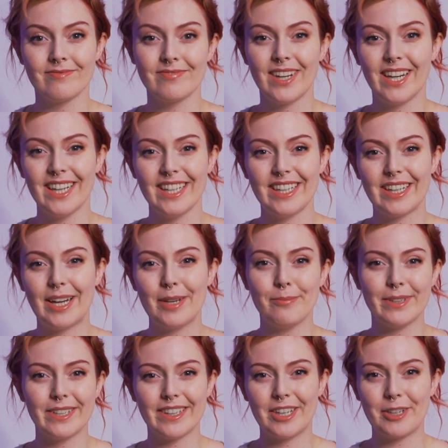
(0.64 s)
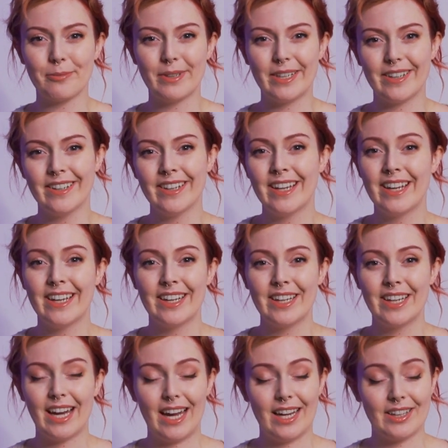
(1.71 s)
Hi, I'm Birta
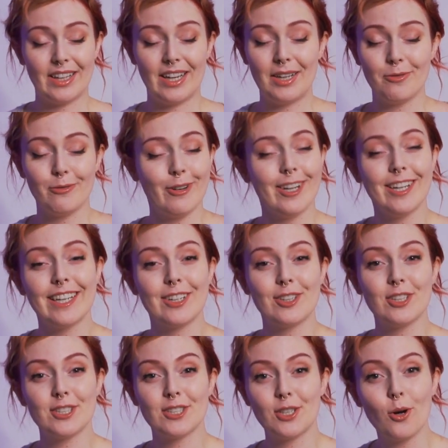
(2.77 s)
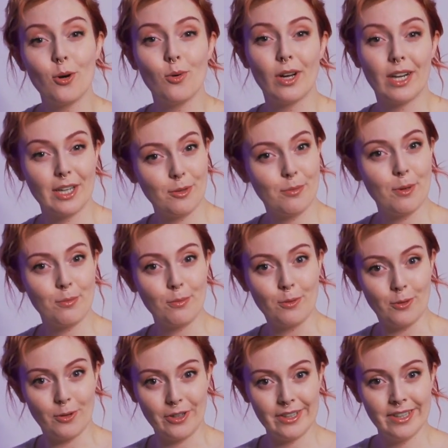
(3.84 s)
and I'm finally gonna sew a little bit
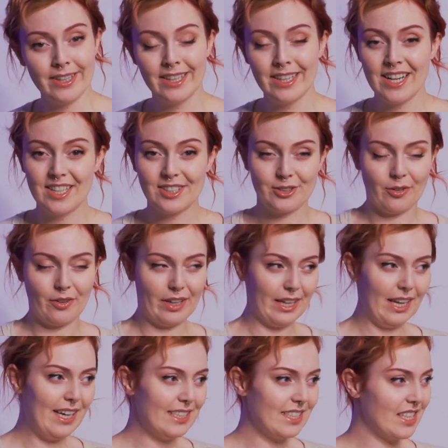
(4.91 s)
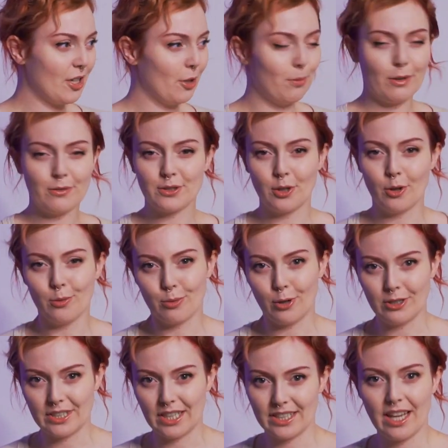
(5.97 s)
more. So the last couple of sewing
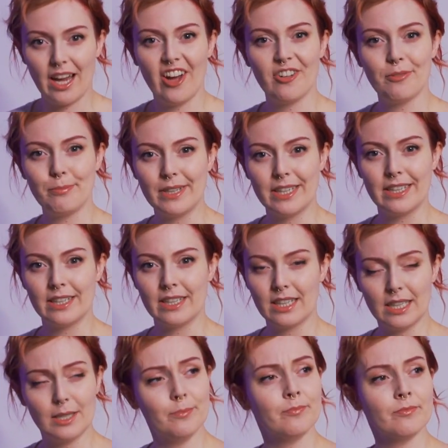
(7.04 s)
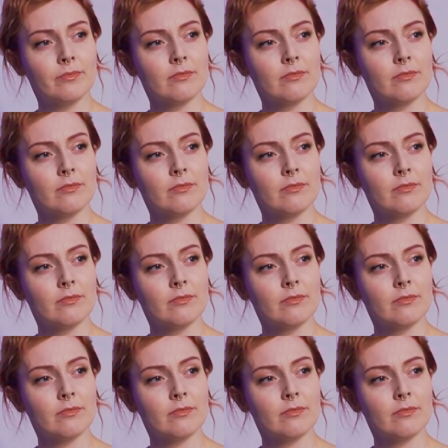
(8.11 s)
projects have been